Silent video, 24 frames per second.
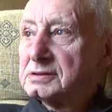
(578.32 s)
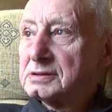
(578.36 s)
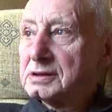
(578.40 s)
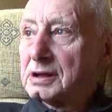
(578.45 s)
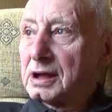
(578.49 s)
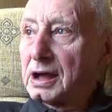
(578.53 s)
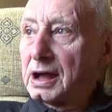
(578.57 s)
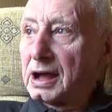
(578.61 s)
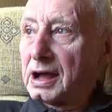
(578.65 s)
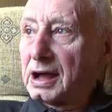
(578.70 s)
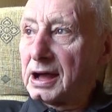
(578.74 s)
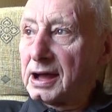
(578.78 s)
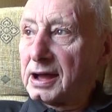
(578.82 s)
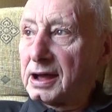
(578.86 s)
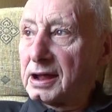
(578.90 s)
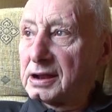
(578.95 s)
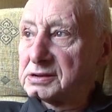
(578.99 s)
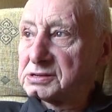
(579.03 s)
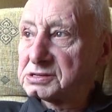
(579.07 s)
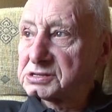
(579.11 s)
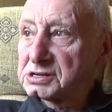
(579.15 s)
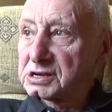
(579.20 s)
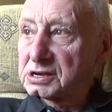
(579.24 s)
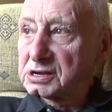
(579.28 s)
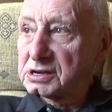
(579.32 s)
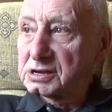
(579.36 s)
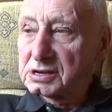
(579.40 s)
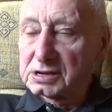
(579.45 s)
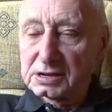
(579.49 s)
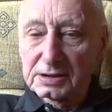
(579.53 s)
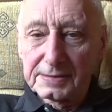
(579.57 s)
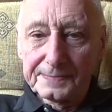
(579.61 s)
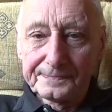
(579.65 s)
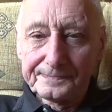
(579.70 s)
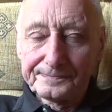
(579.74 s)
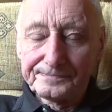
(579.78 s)
And
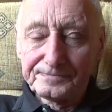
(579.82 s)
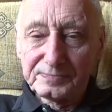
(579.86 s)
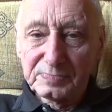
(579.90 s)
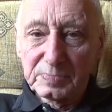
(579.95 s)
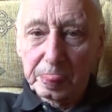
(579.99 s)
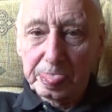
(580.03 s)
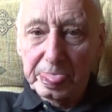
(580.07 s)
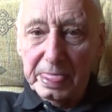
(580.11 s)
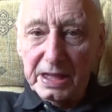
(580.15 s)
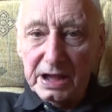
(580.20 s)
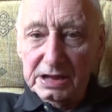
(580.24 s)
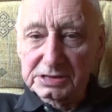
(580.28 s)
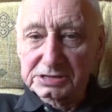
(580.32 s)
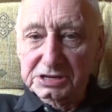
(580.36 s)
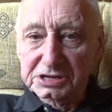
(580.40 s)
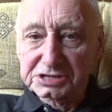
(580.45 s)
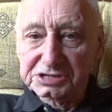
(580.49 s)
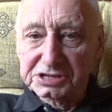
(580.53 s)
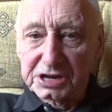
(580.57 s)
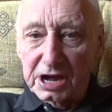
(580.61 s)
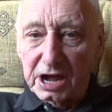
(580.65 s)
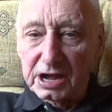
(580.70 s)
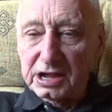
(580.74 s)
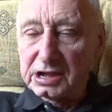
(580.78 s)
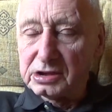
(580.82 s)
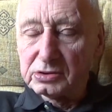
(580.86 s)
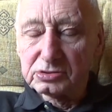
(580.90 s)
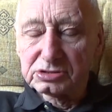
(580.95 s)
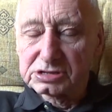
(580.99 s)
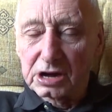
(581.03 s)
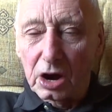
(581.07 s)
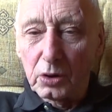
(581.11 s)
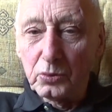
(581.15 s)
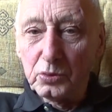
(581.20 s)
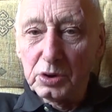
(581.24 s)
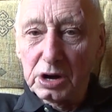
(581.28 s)
as I say, it was
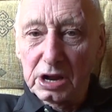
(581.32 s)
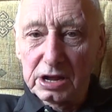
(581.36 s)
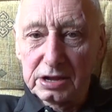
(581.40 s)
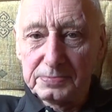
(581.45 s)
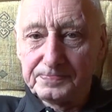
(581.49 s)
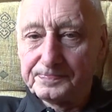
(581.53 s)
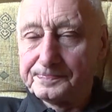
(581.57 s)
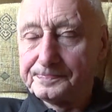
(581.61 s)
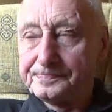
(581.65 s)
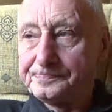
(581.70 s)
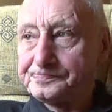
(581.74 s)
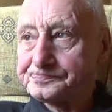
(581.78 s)
only